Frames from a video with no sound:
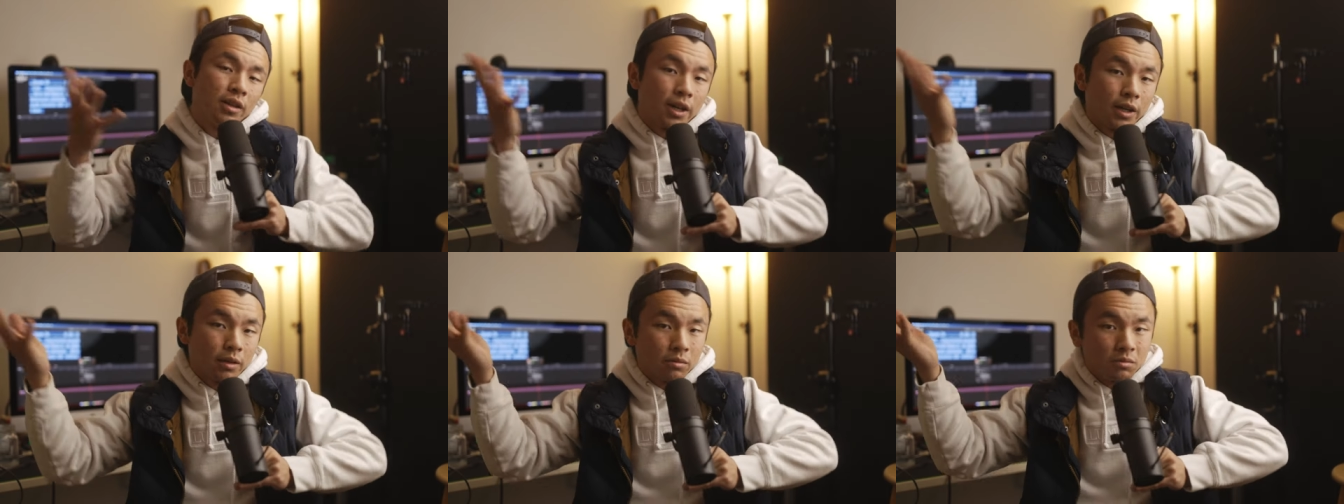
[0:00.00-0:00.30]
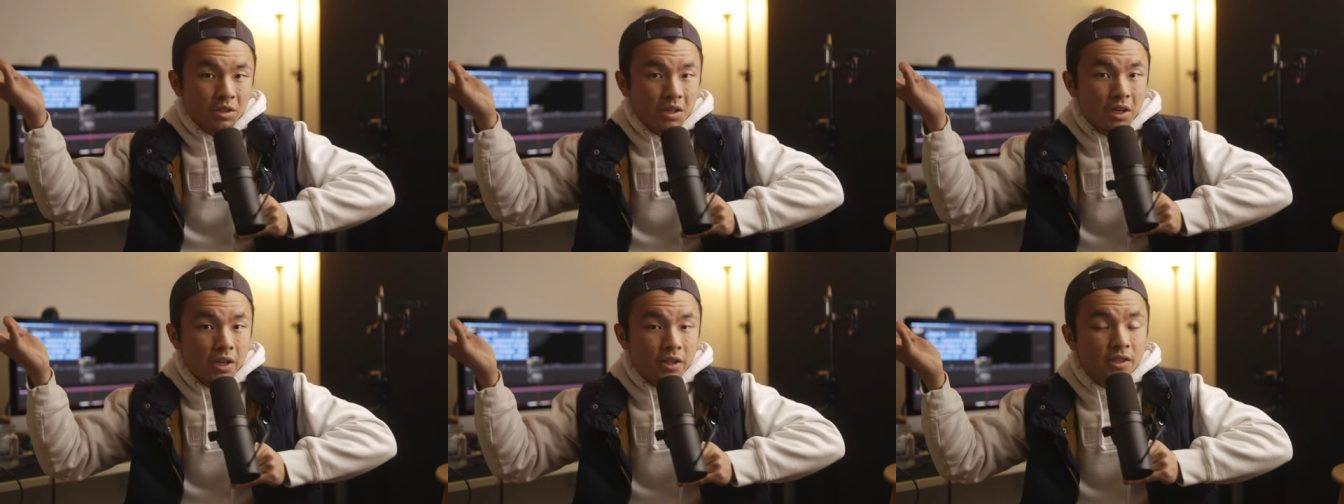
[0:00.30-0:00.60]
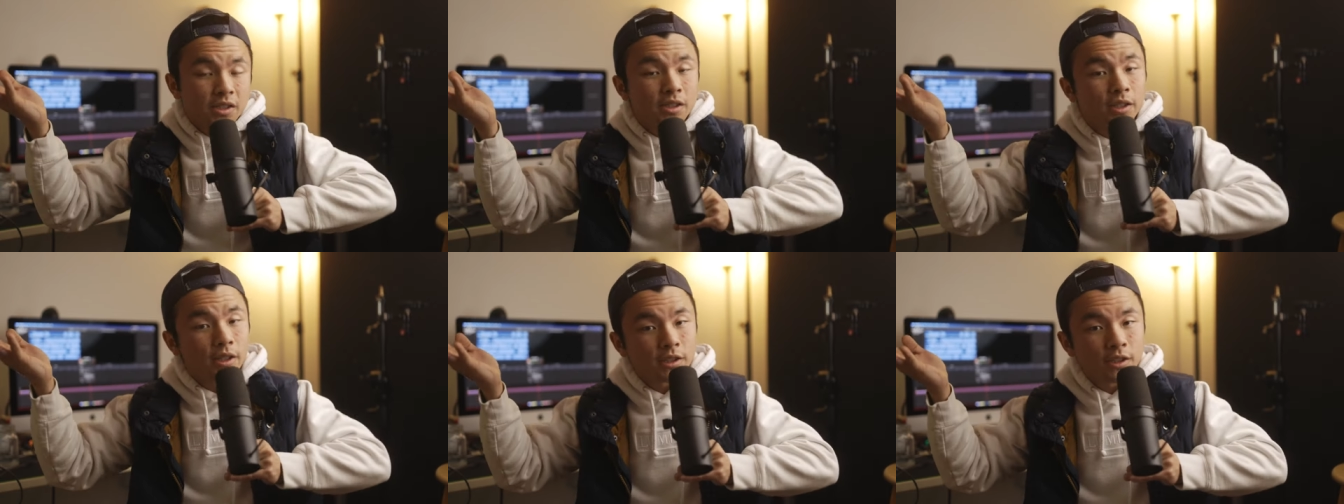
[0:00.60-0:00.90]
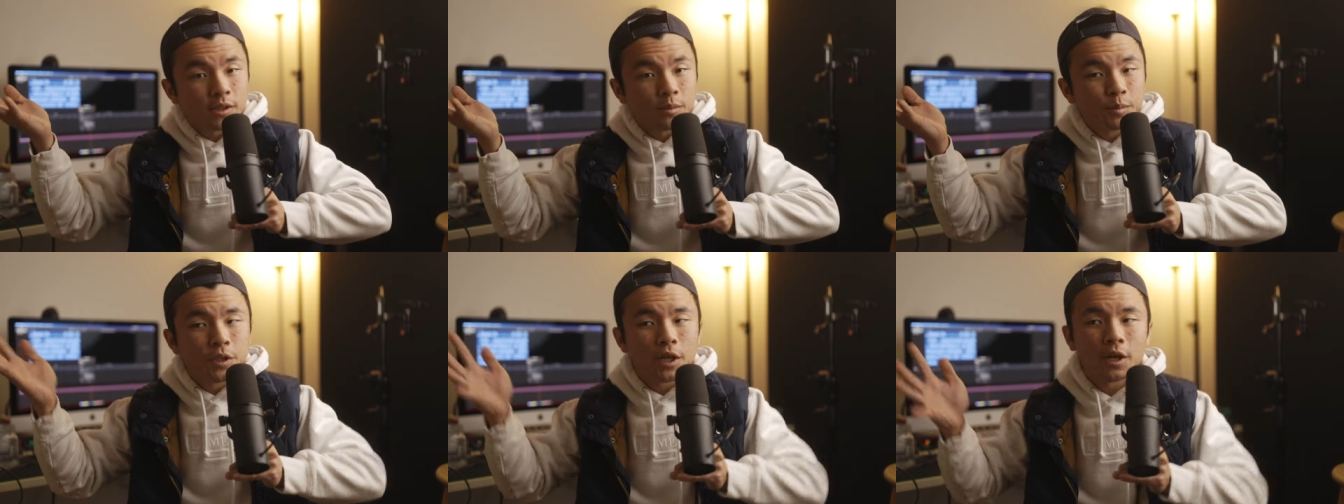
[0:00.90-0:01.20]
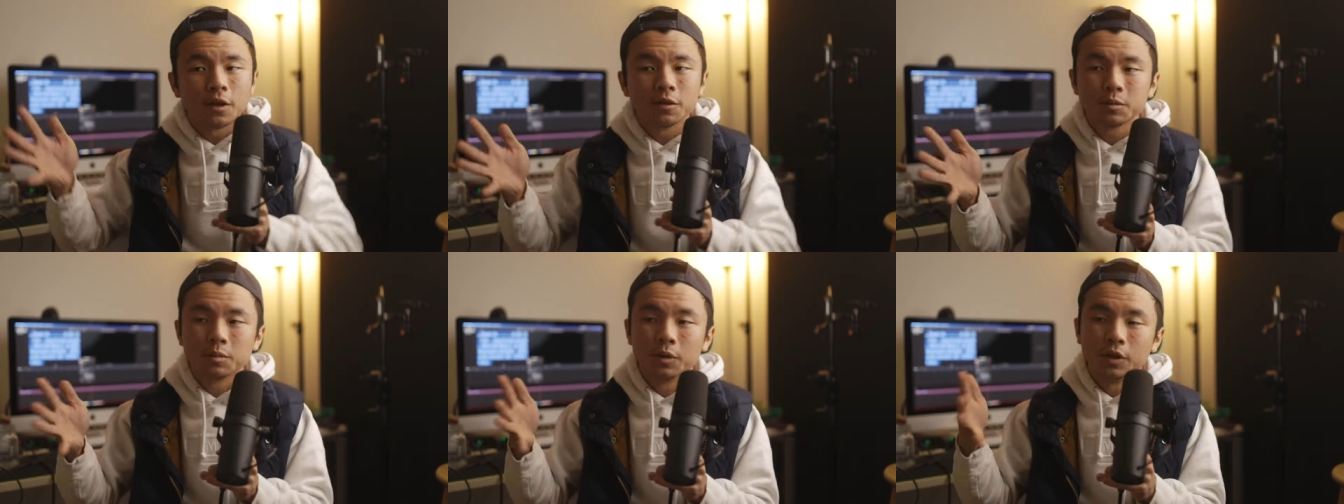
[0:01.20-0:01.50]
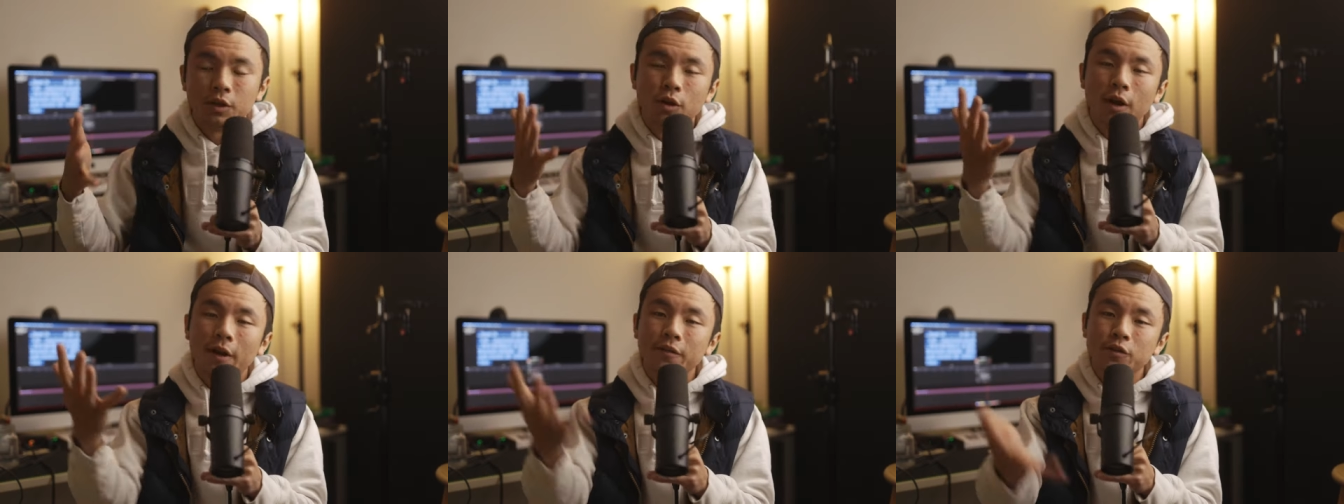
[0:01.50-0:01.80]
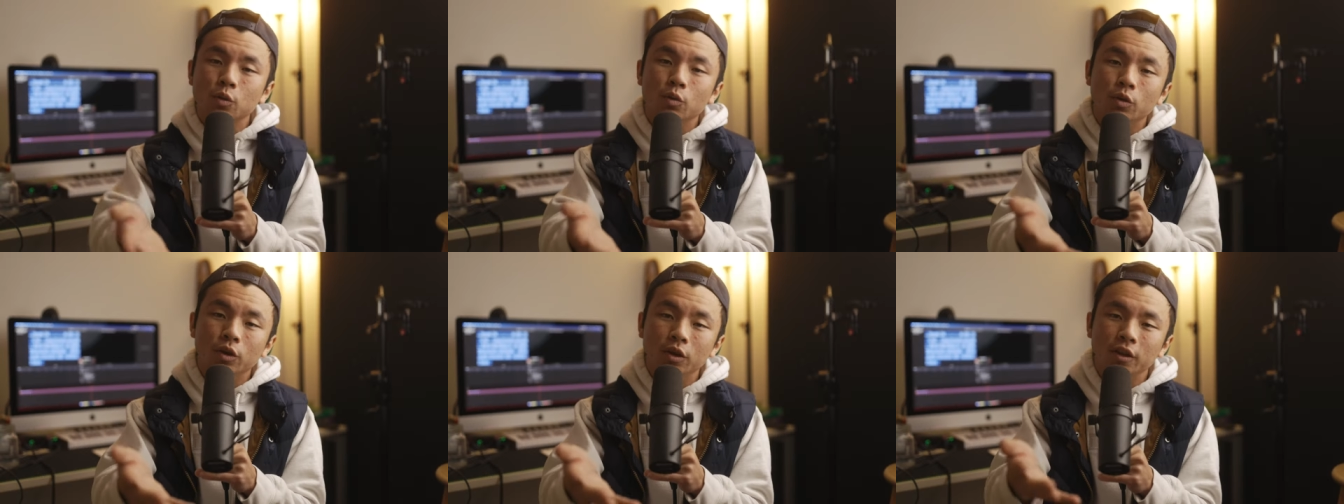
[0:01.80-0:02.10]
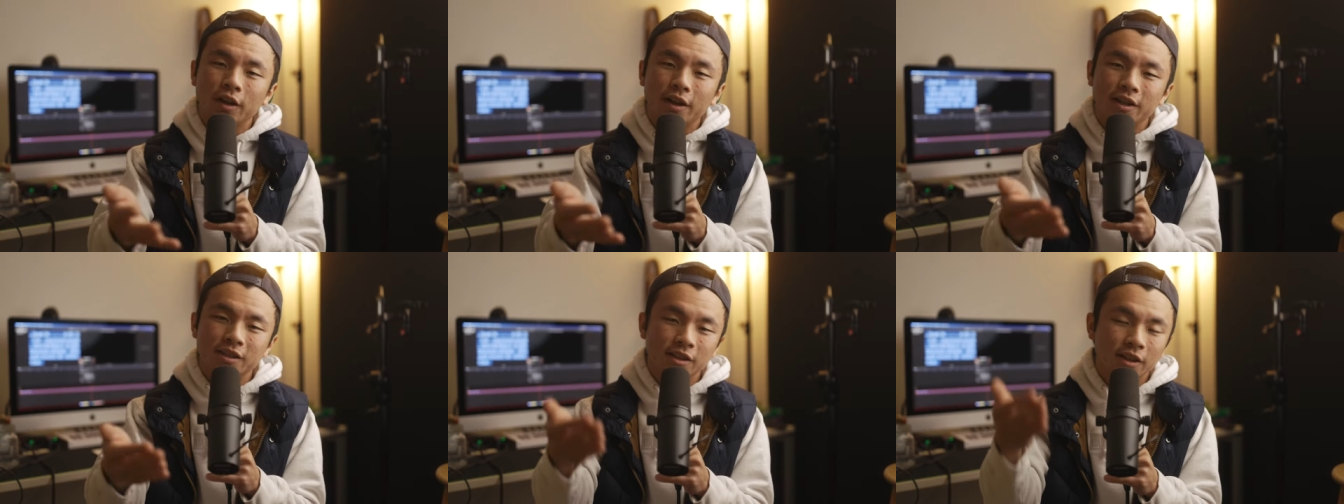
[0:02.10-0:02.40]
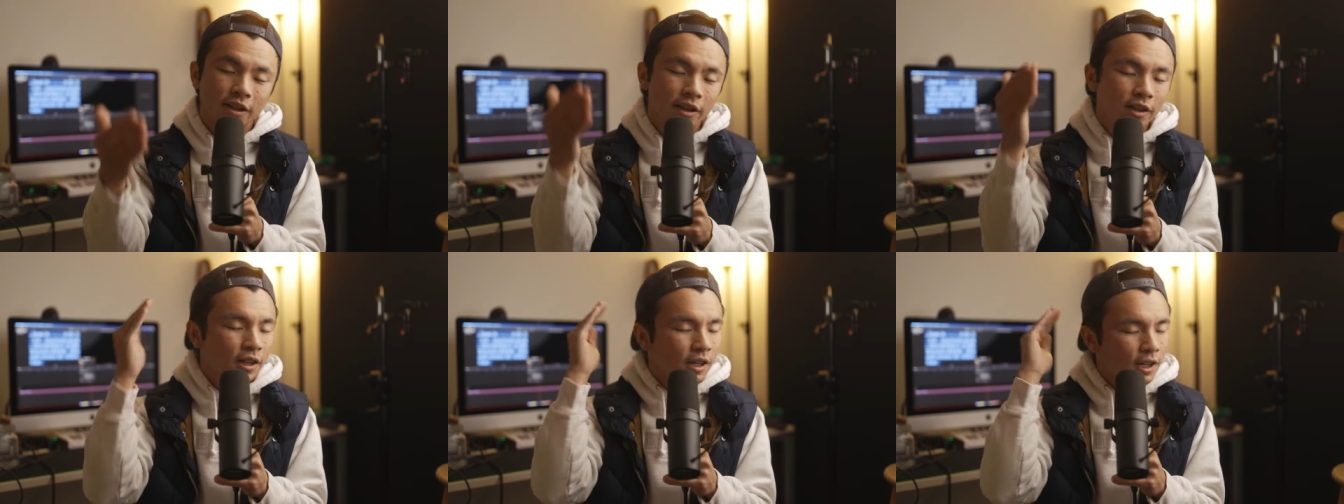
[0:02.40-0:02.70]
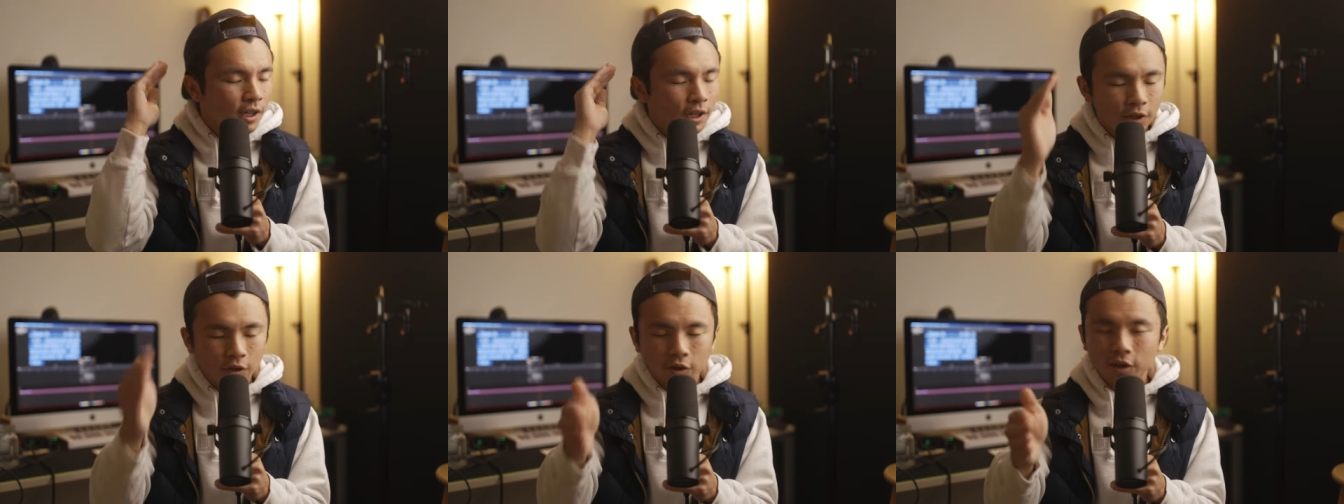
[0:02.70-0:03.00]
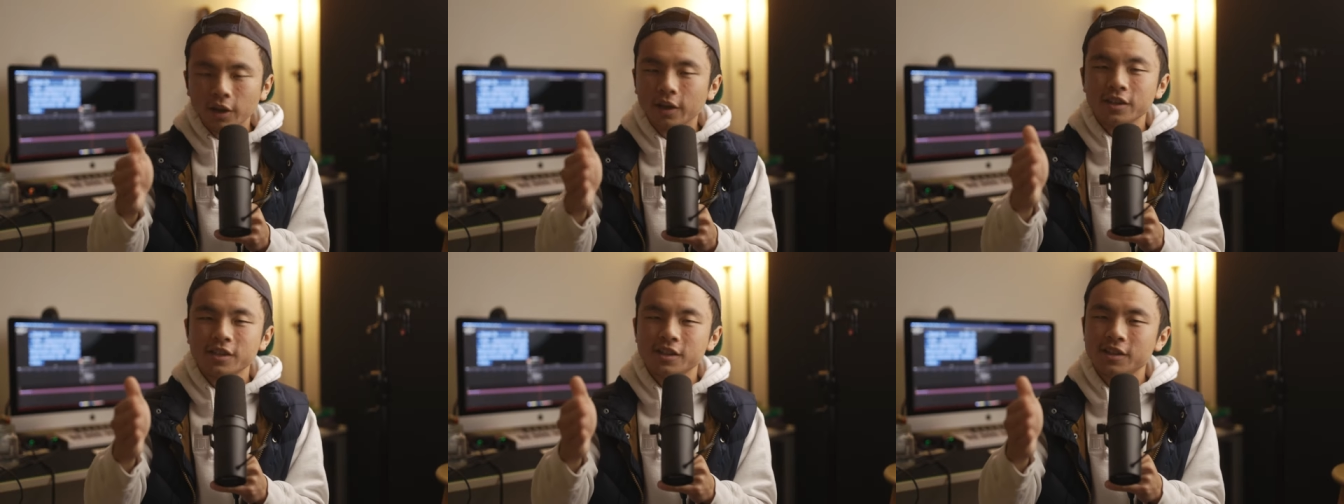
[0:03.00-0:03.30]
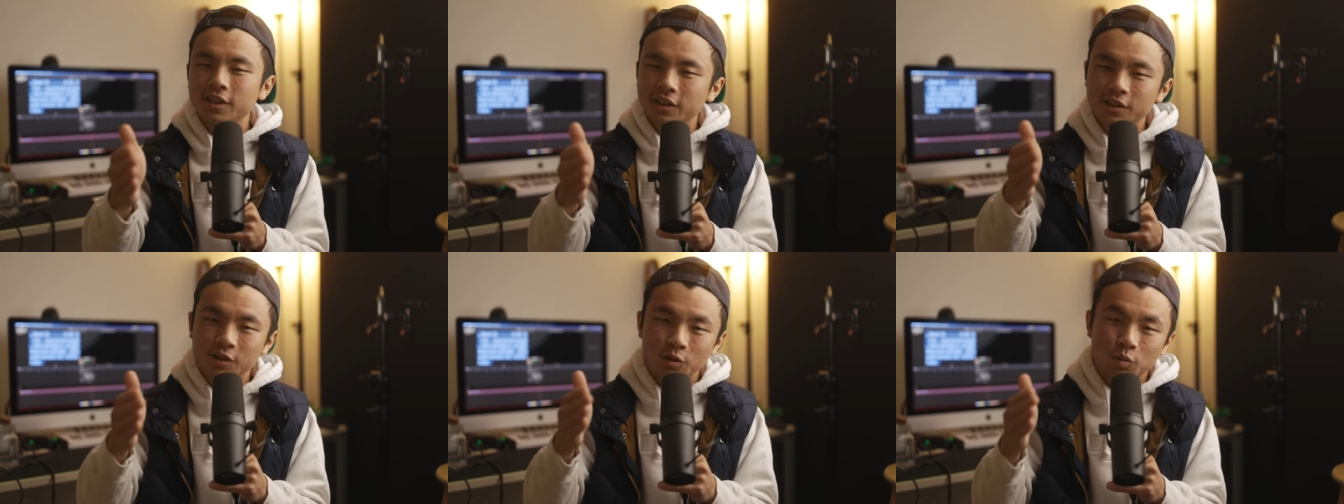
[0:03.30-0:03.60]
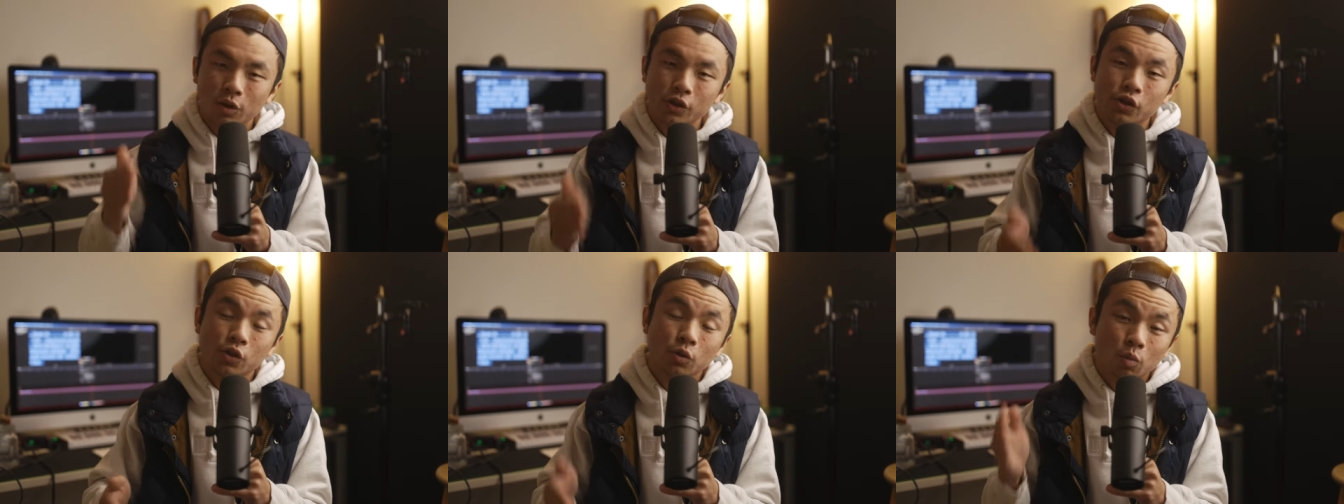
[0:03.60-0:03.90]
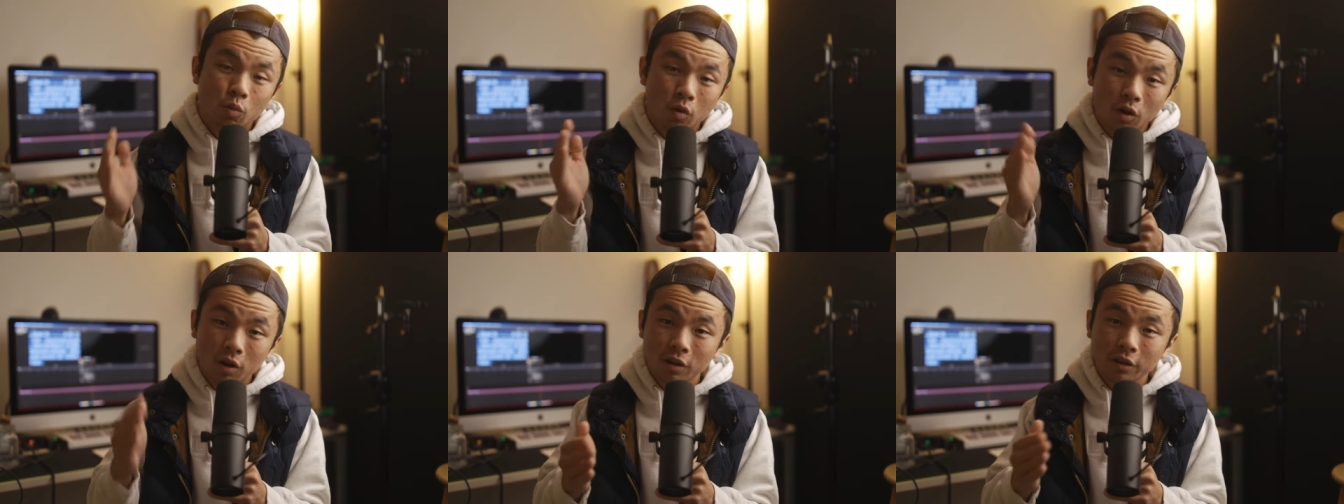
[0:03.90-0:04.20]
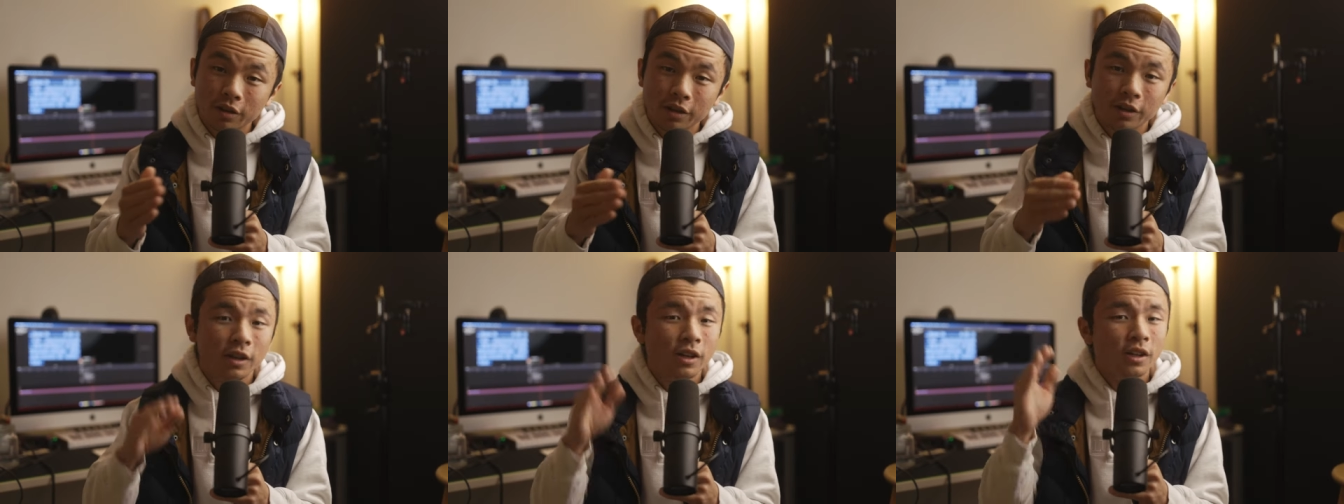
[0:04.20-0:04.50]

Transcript: that kind of sucks sometimes, but you have to realize like you got to stick to what you're worth.